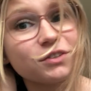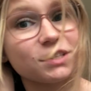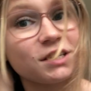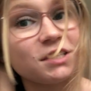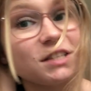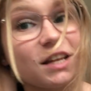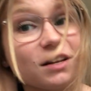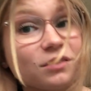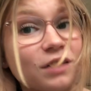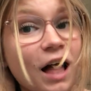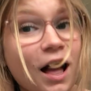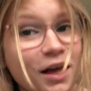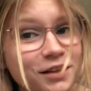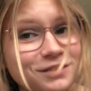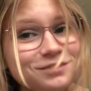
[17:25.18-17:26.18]
because I just ate a lot.
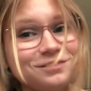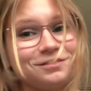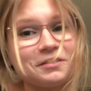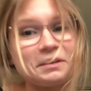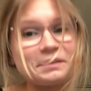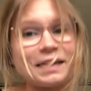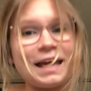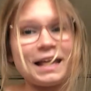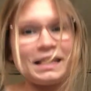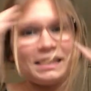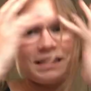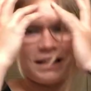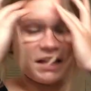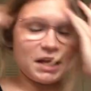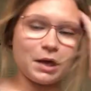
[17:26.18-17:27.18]
Okay.
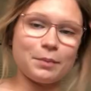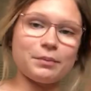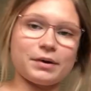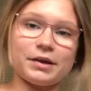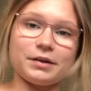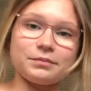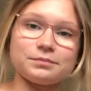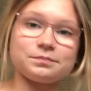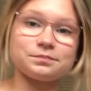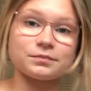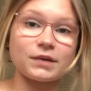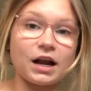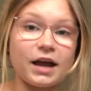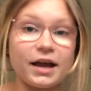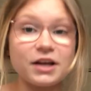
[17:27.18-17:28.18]
But
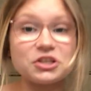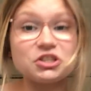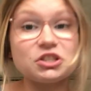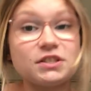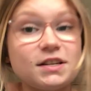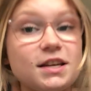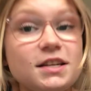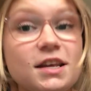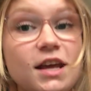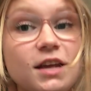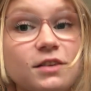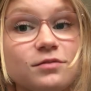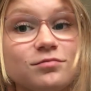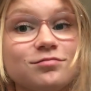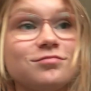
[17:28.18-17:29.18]
I actually did
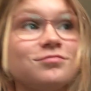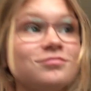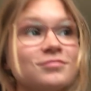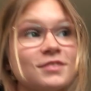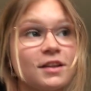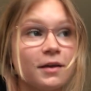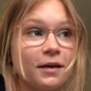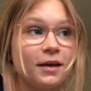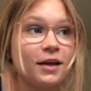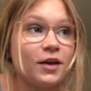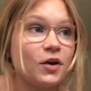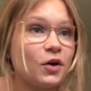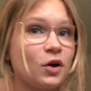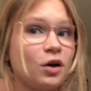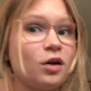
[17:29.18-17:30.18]
gain
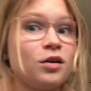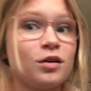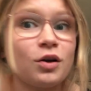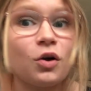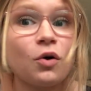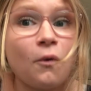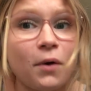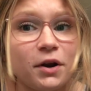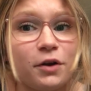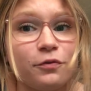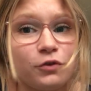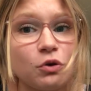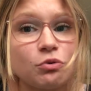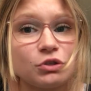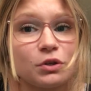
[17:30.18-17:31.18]
quite a
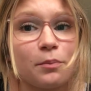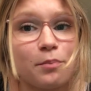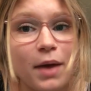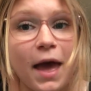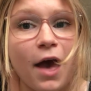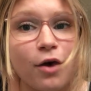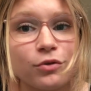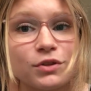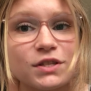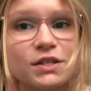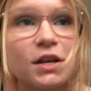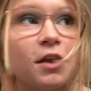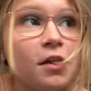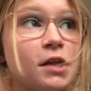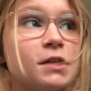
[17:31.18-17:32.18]
few some pounds
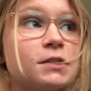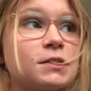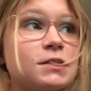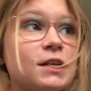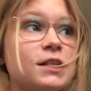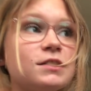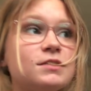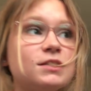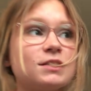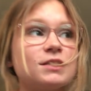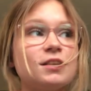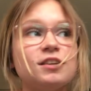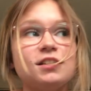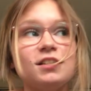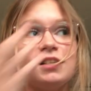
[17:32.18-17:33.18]
since
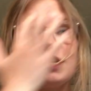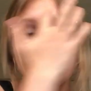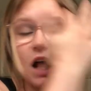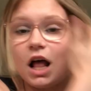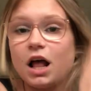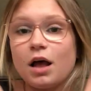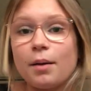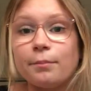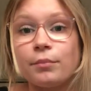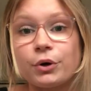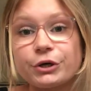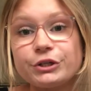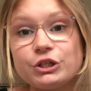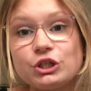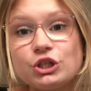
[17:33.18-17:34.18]

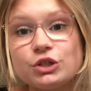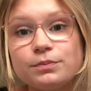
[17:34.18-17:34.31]
March,